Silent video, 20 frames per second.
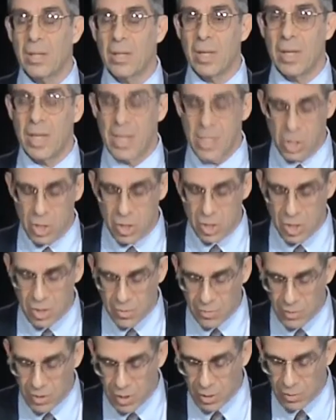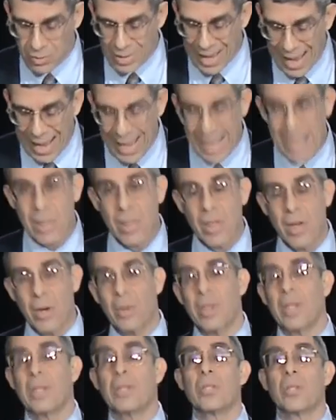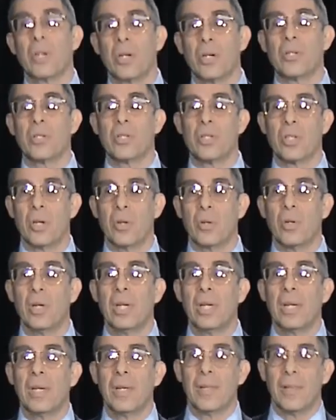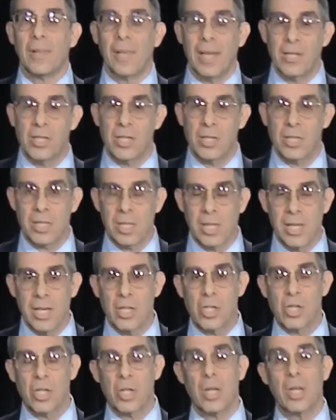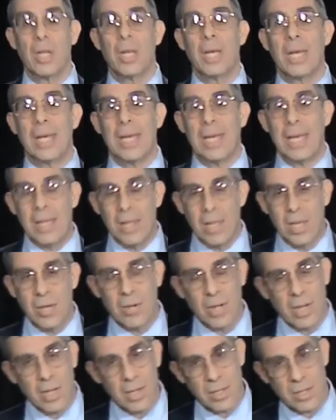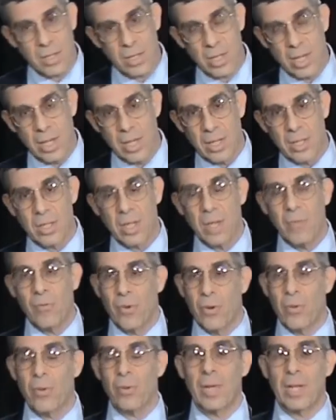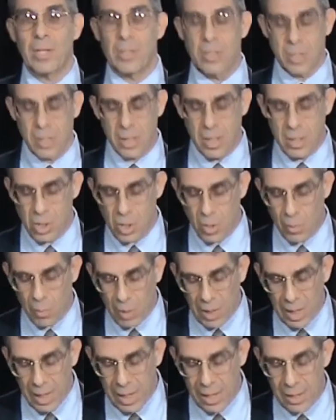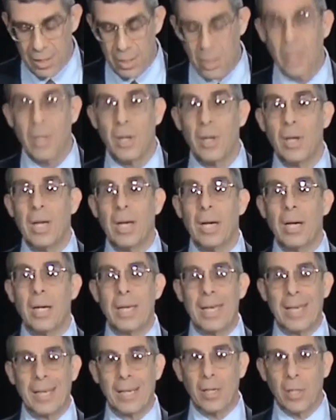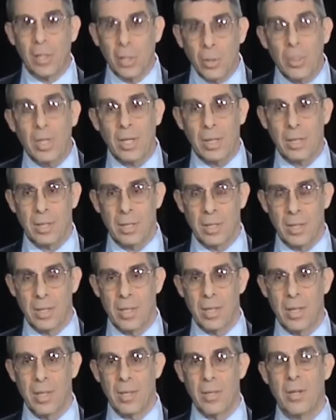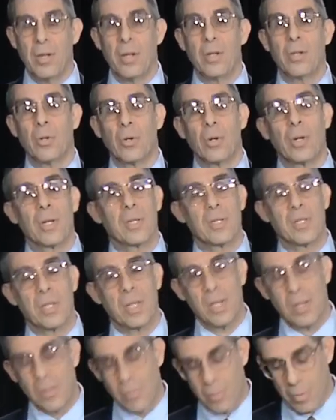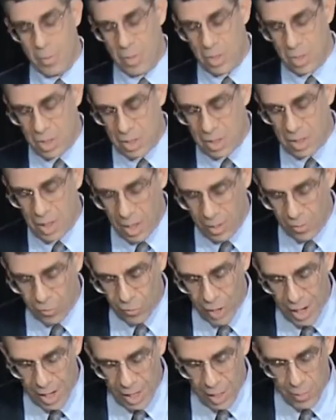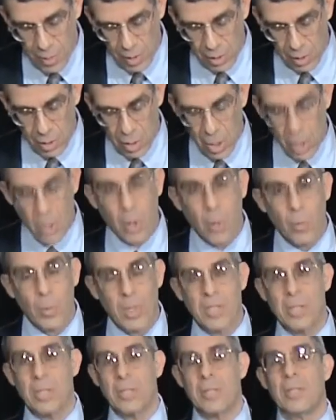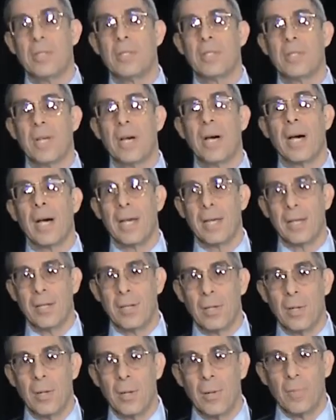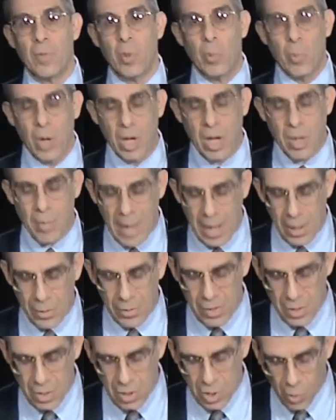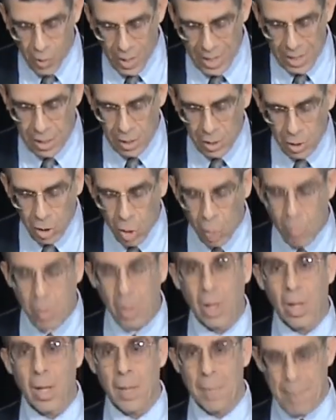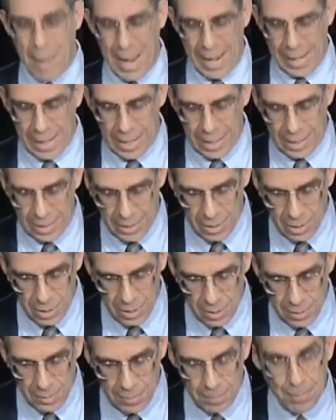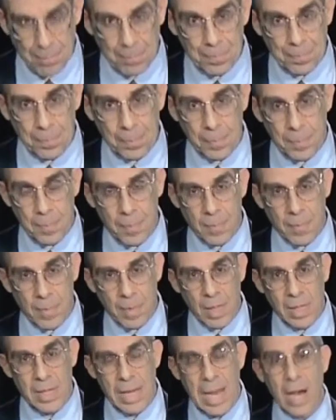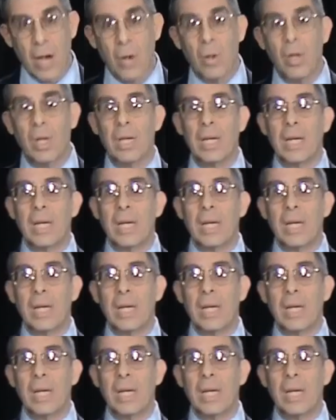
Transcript: to the nations involved, and there is also legislation in the United States and further legislation planned, including the notorious and infamous Dodd-Frank bill, which is designed to bring about this great global bank heist. Now,